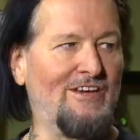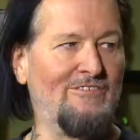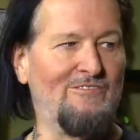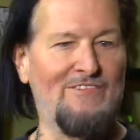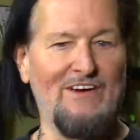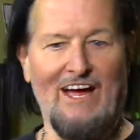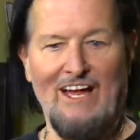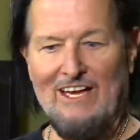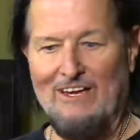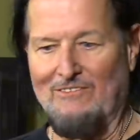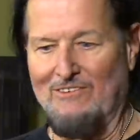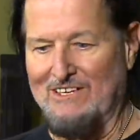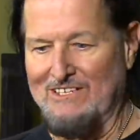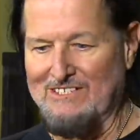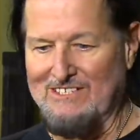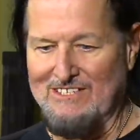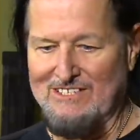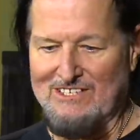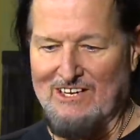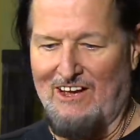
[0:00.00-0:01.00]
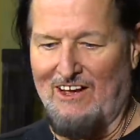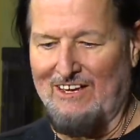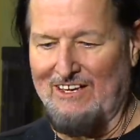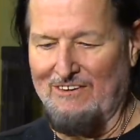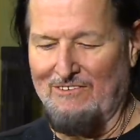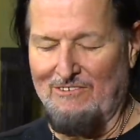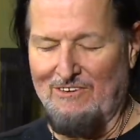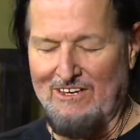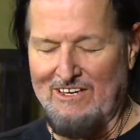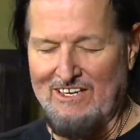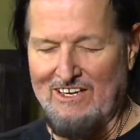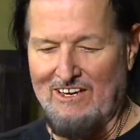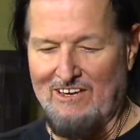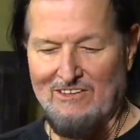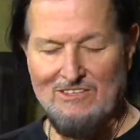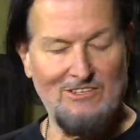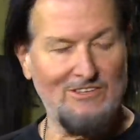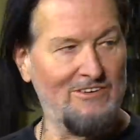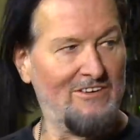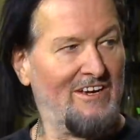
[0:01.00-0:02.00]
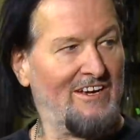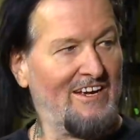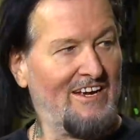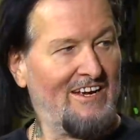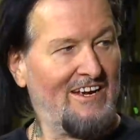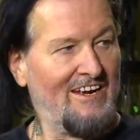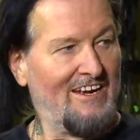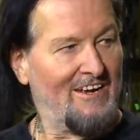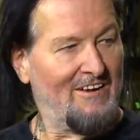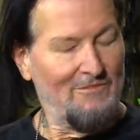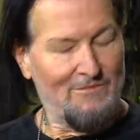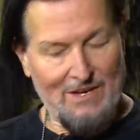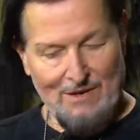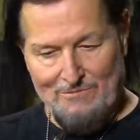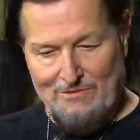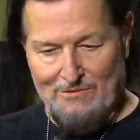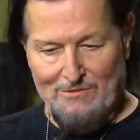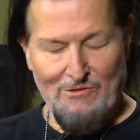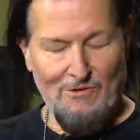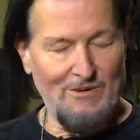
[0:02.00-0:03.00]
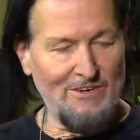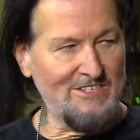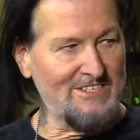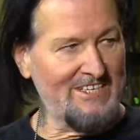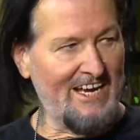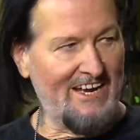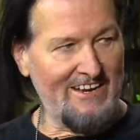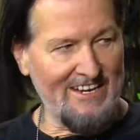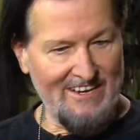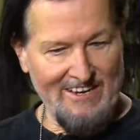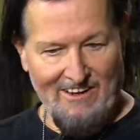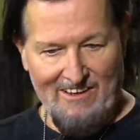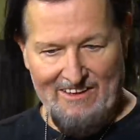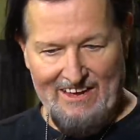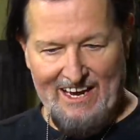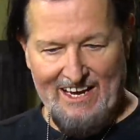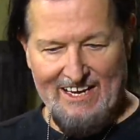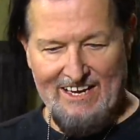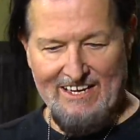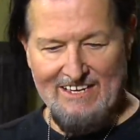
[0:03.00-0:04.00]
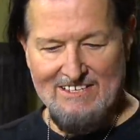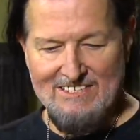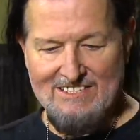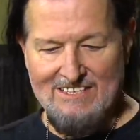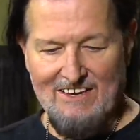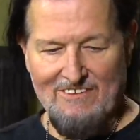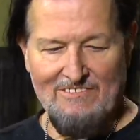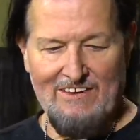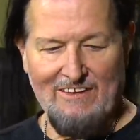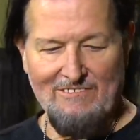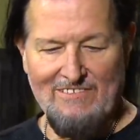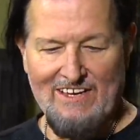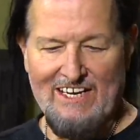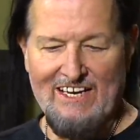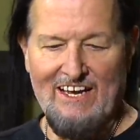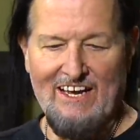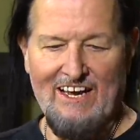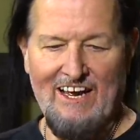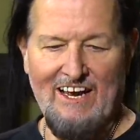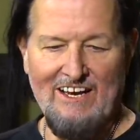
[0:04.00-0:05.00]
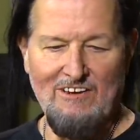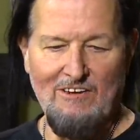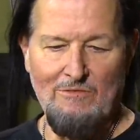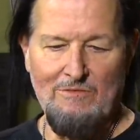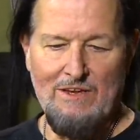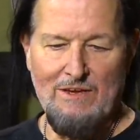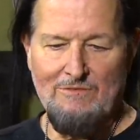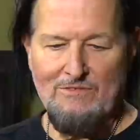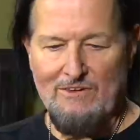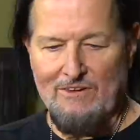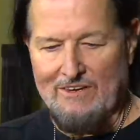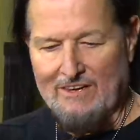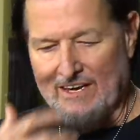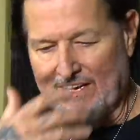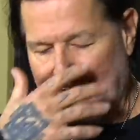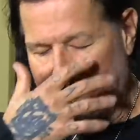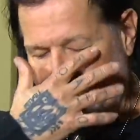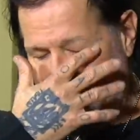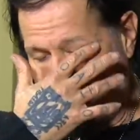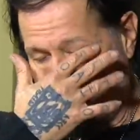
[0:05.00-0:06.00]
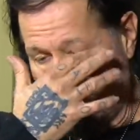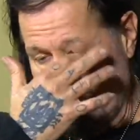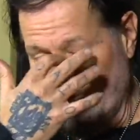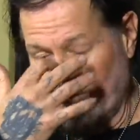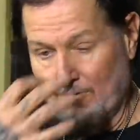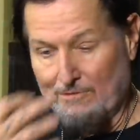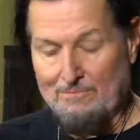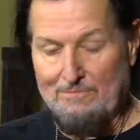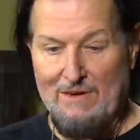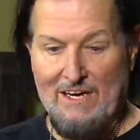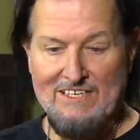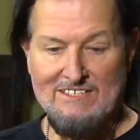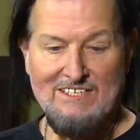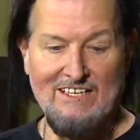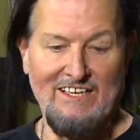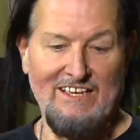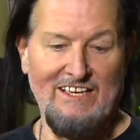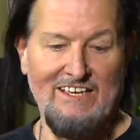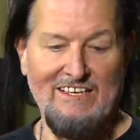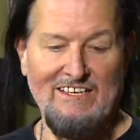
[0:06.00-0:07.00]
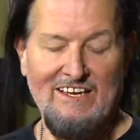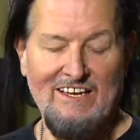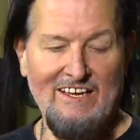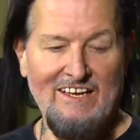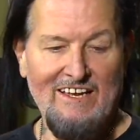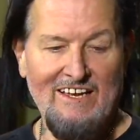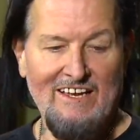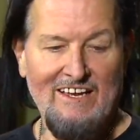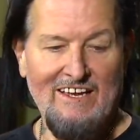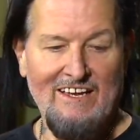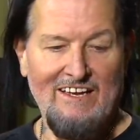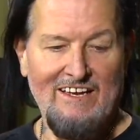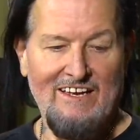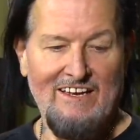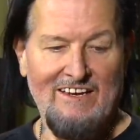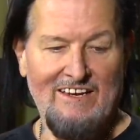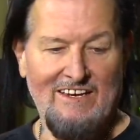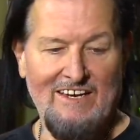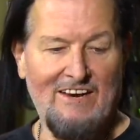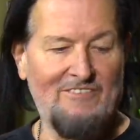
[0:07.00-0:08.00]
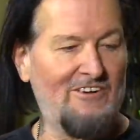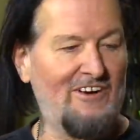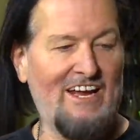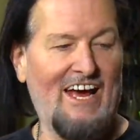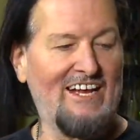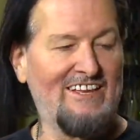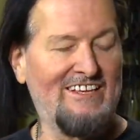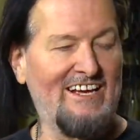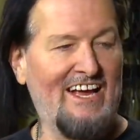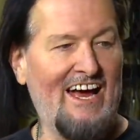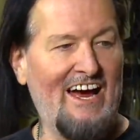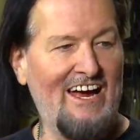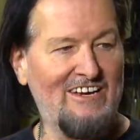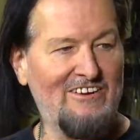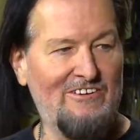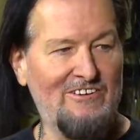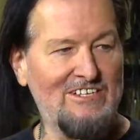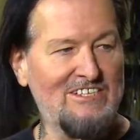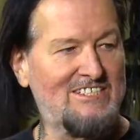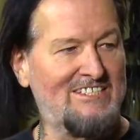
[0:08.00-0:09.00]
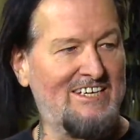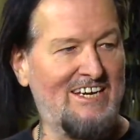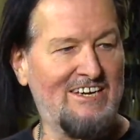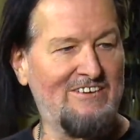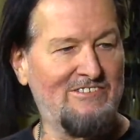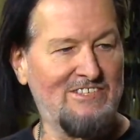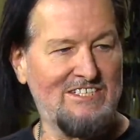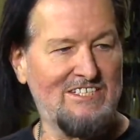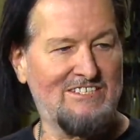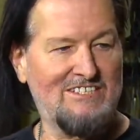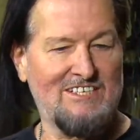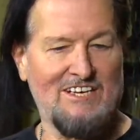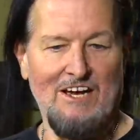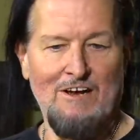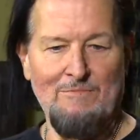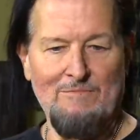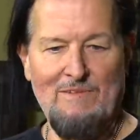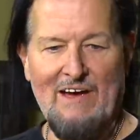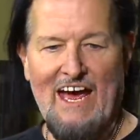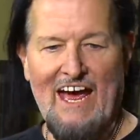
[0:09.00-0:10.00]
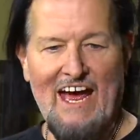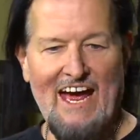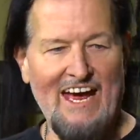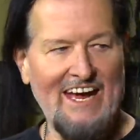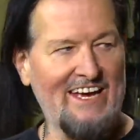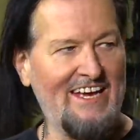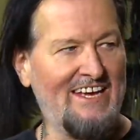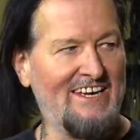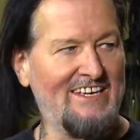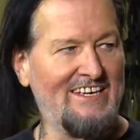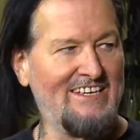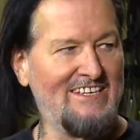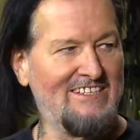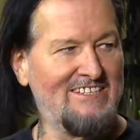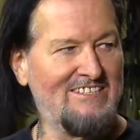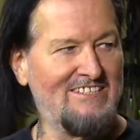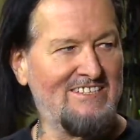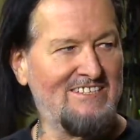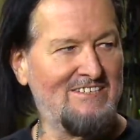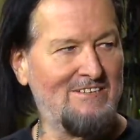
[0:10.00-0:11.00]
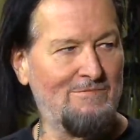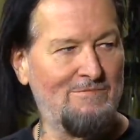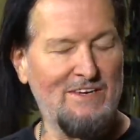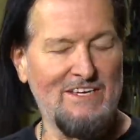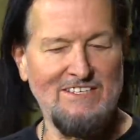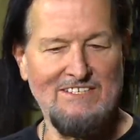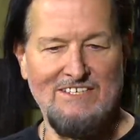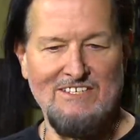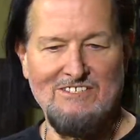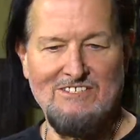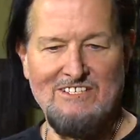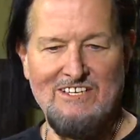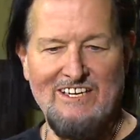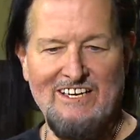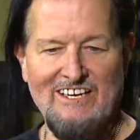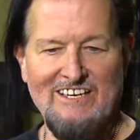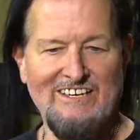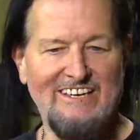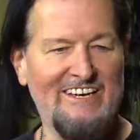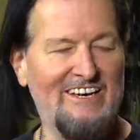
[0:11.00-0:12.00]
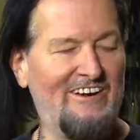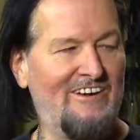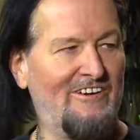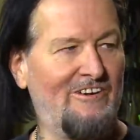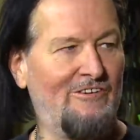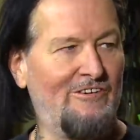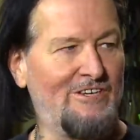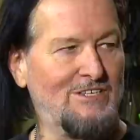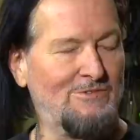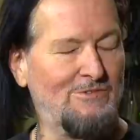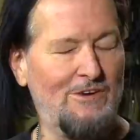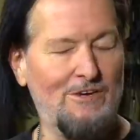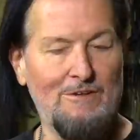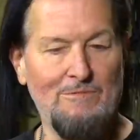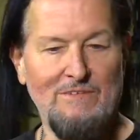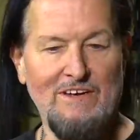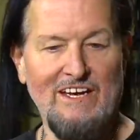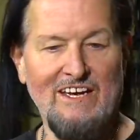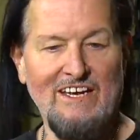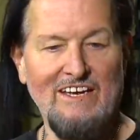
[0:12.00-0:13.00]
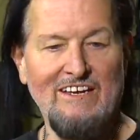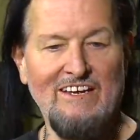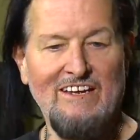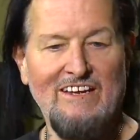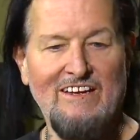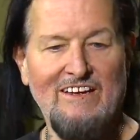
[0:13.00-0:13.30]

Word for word: Kim Fowley was this Hollywood, you know, to people from Orange County and all that kind of stuff. I mean, I, I know people in LA who basically never liked the guy. He always said he was a scumbag and he's just a piece of shit, you know, and always will be.